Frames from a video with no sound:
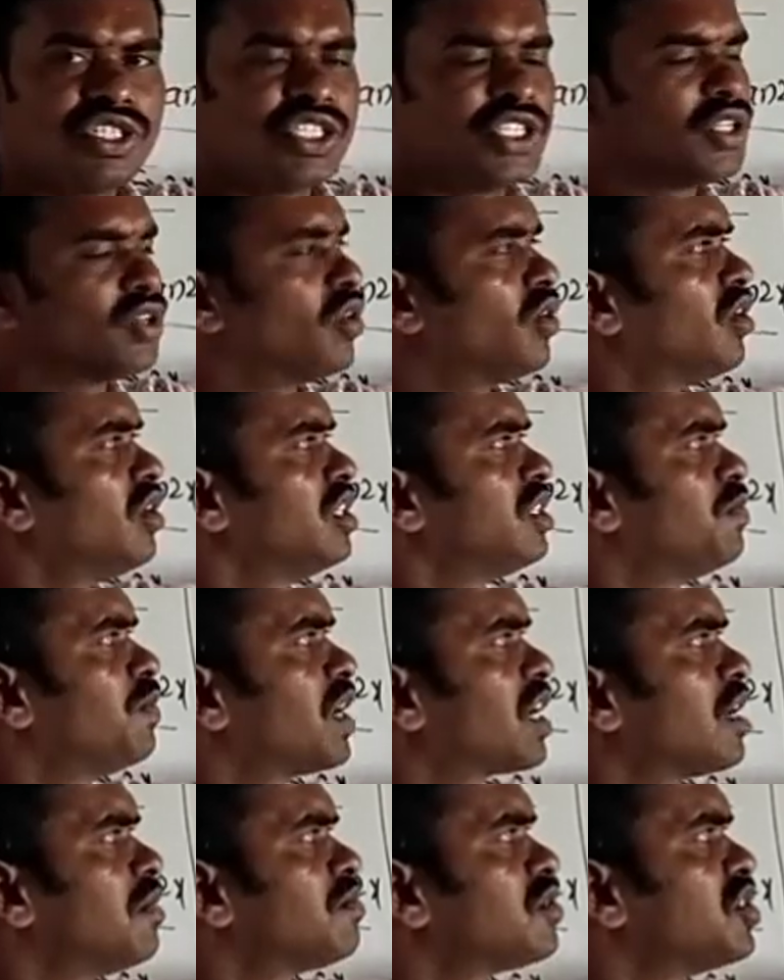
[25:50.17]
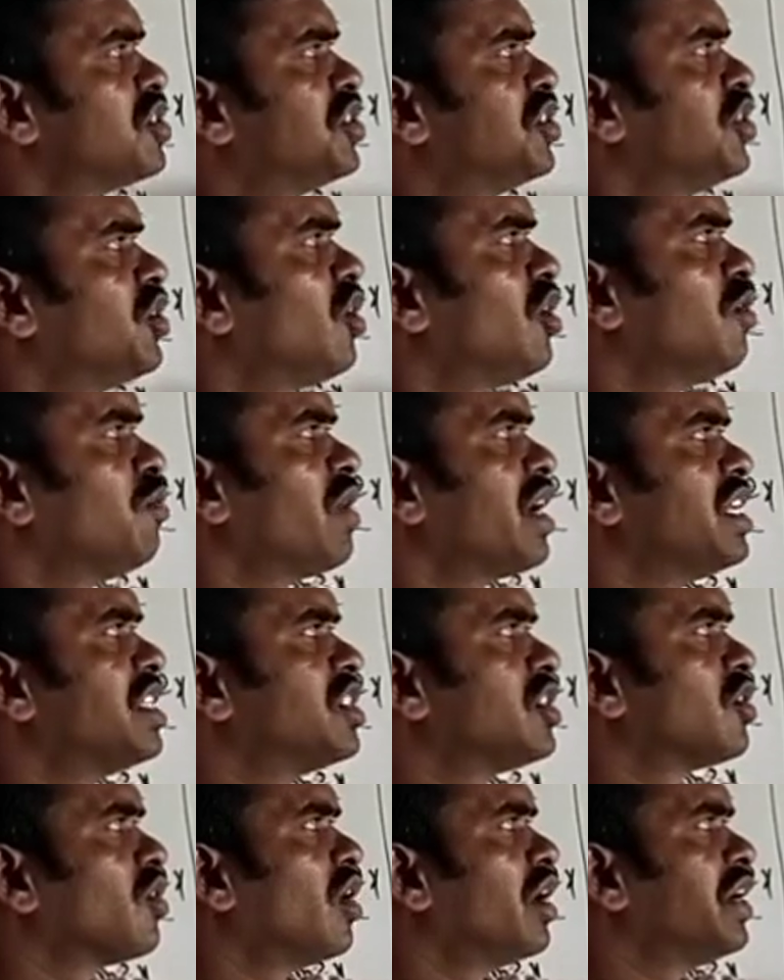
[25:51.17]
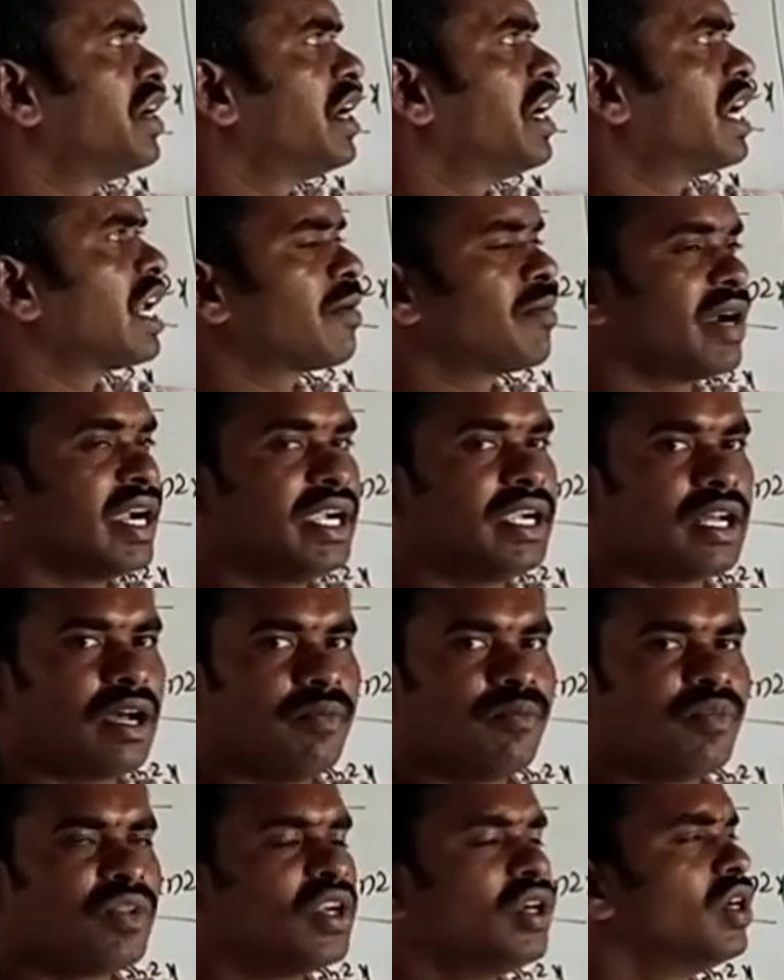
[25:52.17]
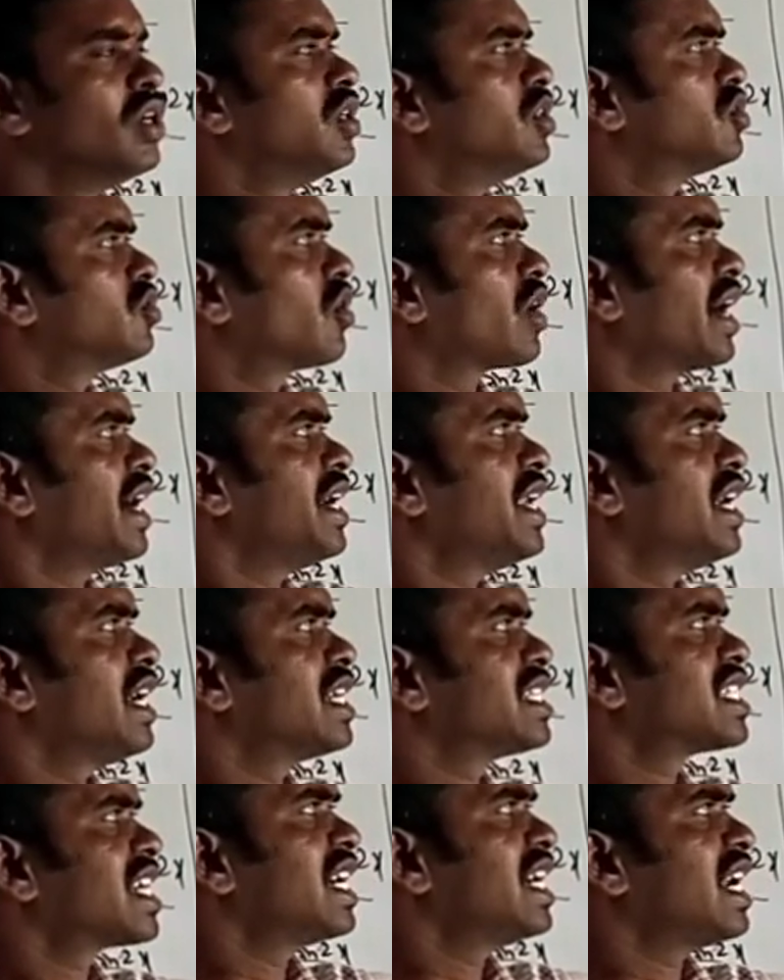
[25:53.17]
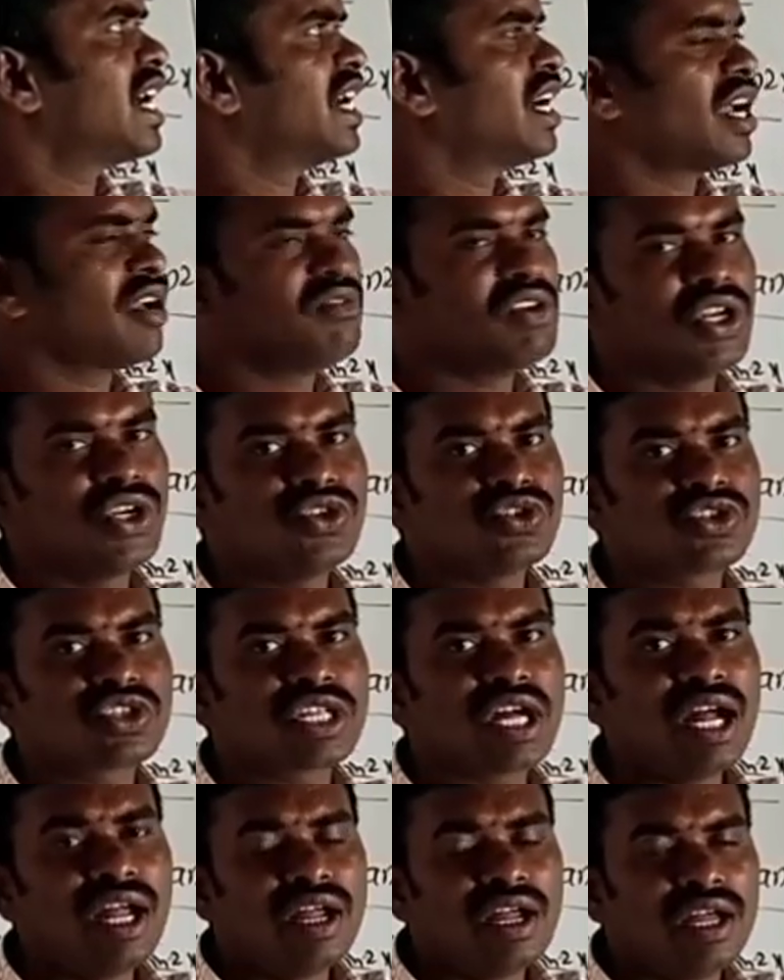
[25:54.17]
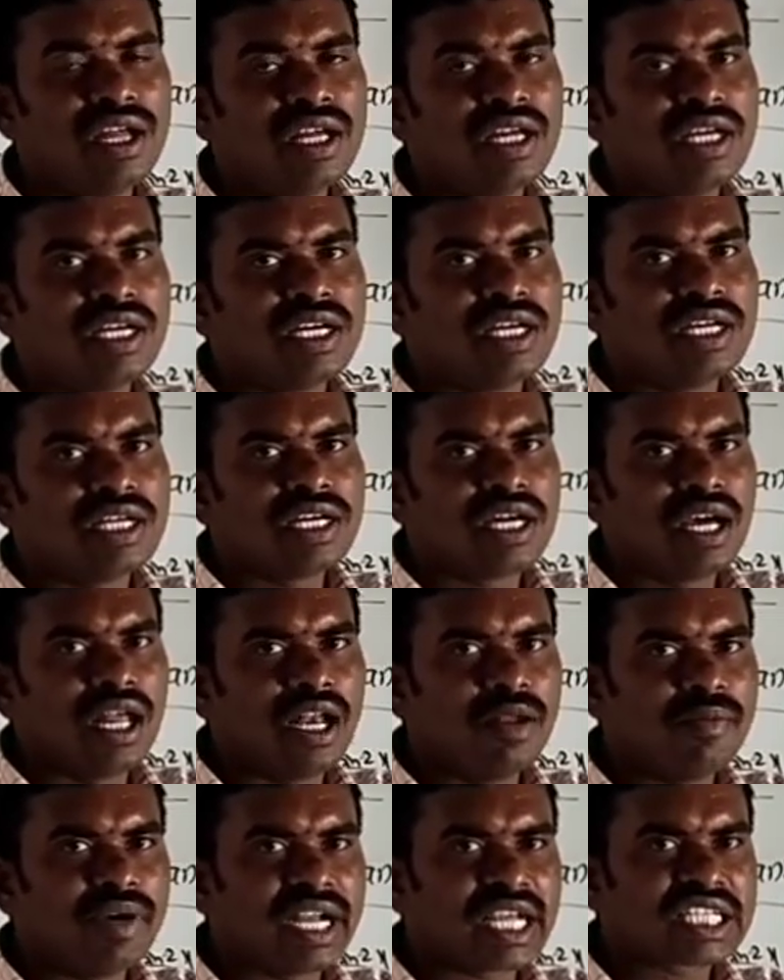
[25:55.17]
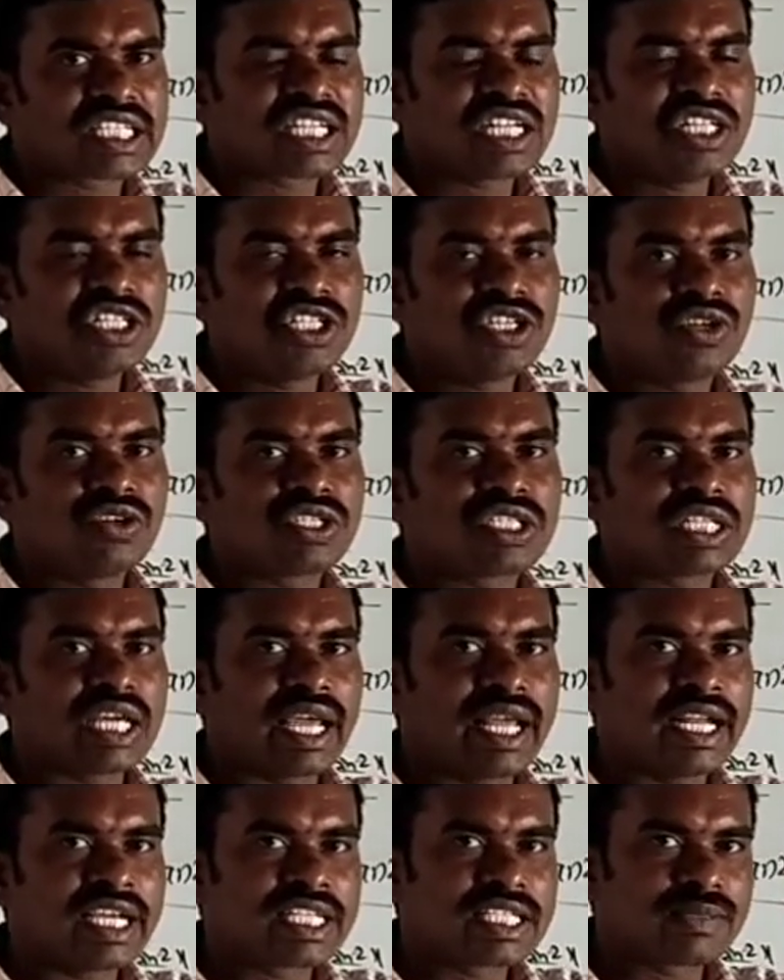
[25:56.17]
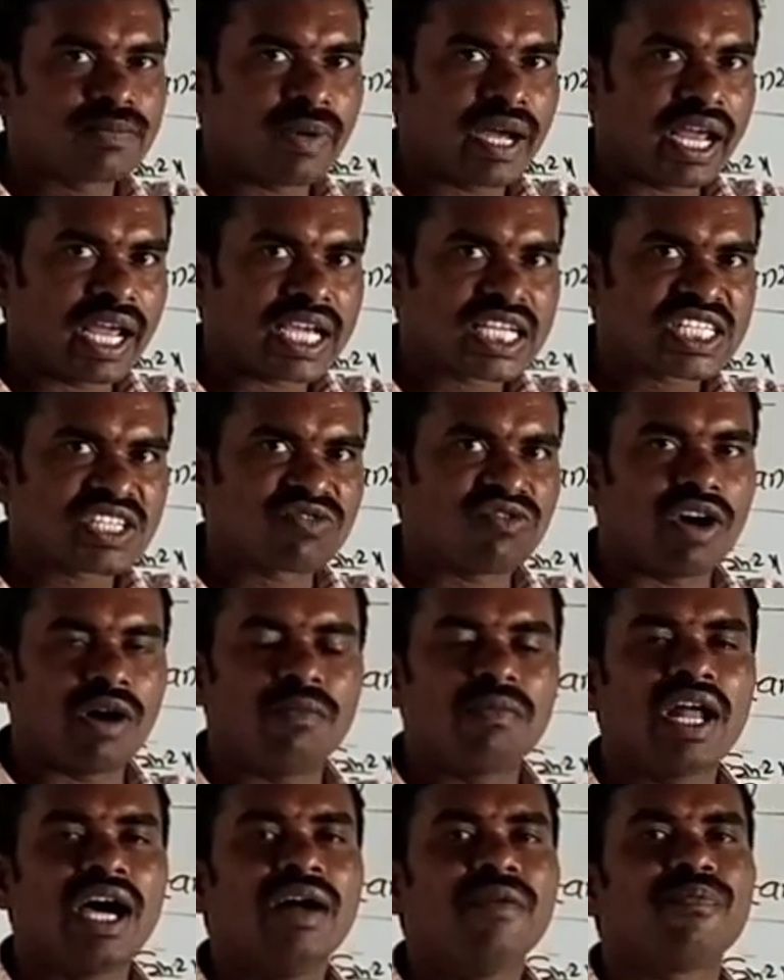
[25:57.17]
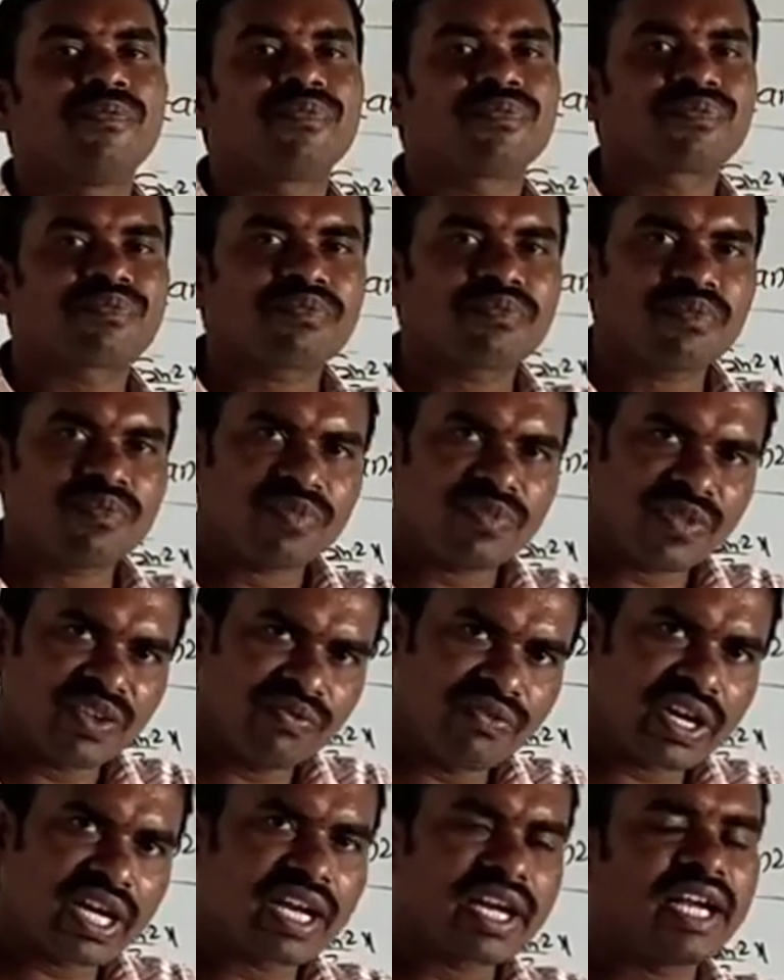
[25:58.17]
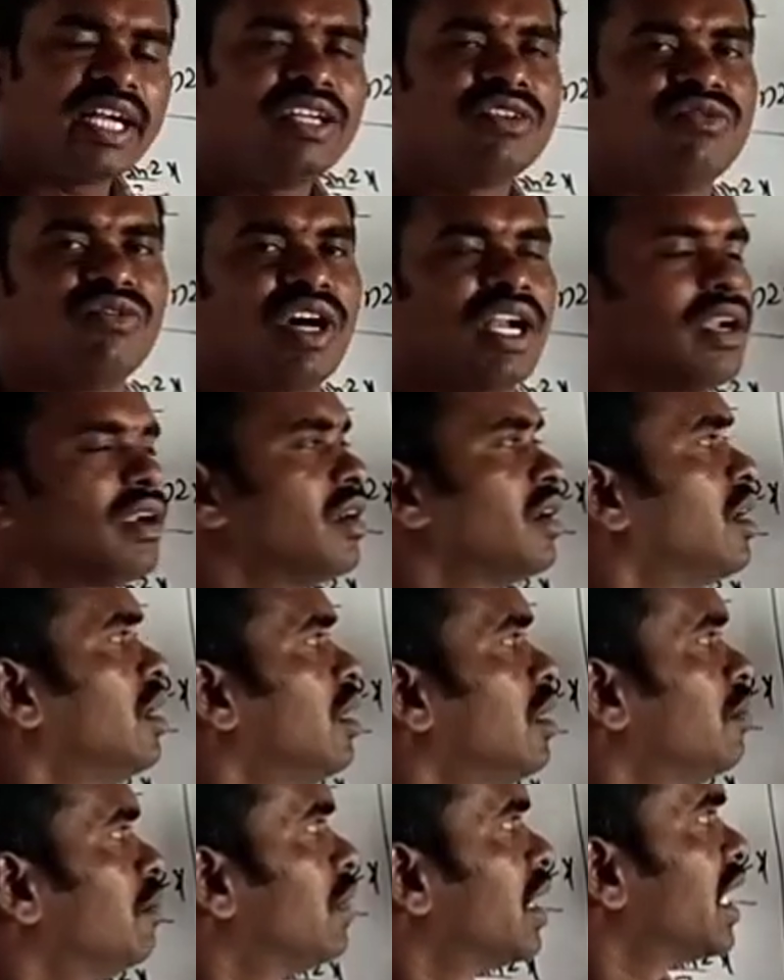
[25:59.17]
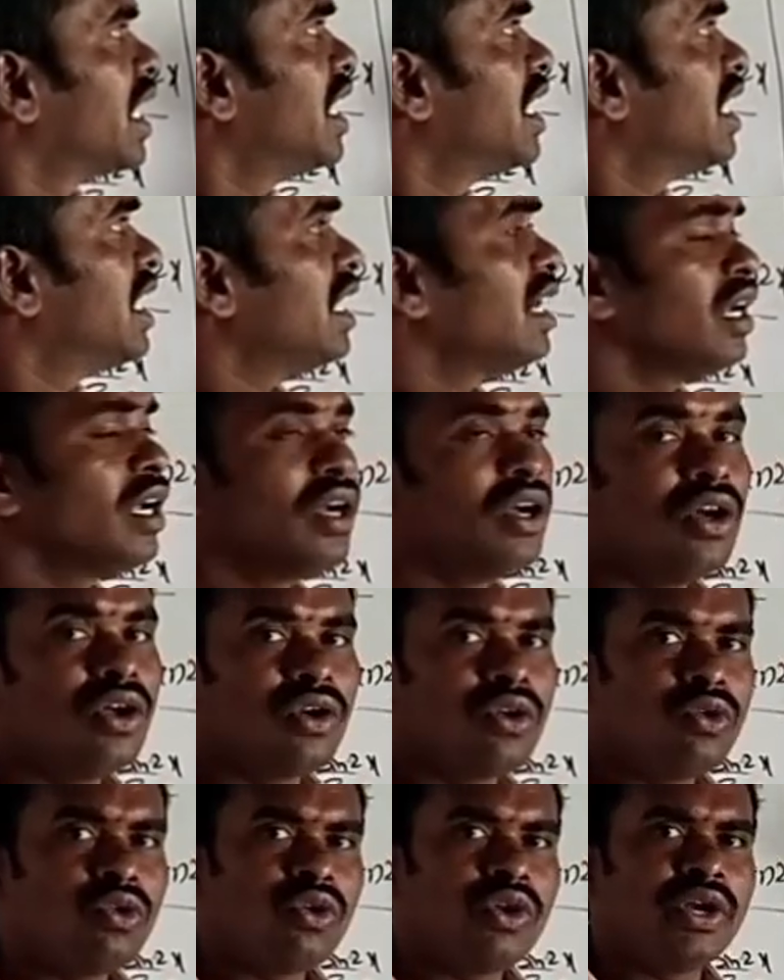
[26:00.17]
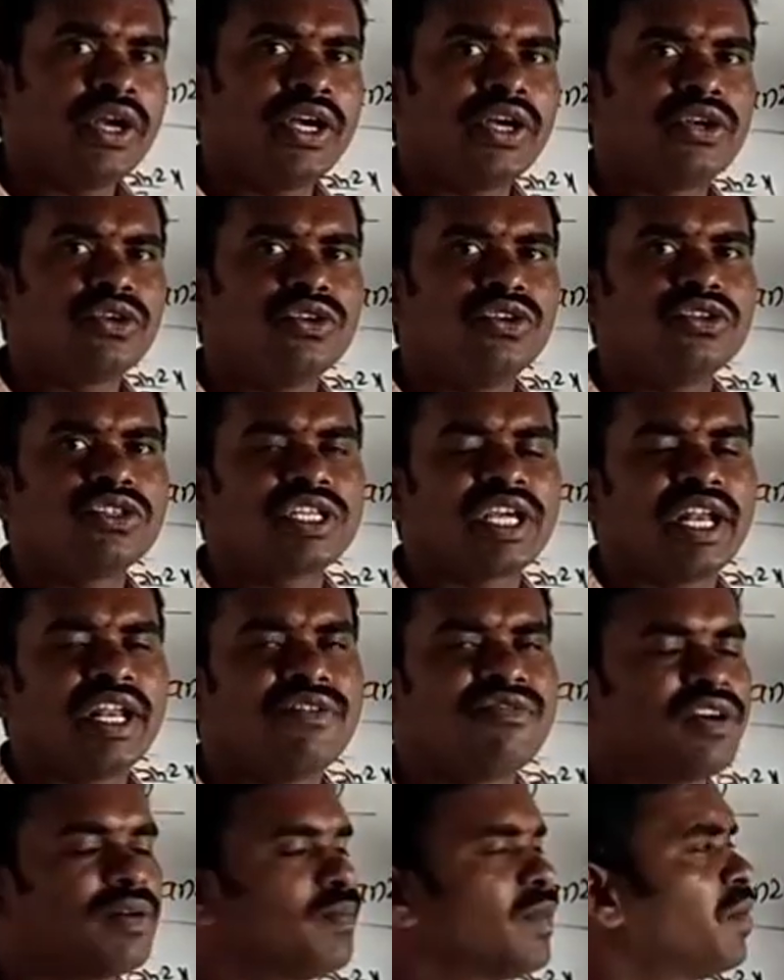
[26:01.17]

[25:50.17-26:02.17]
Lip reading: 0, it becomes 0 by 0, undetermined term. So writing aside, and I will use the limit x tends 0 sin x by x formula. We can write 1. But here no need to use any formula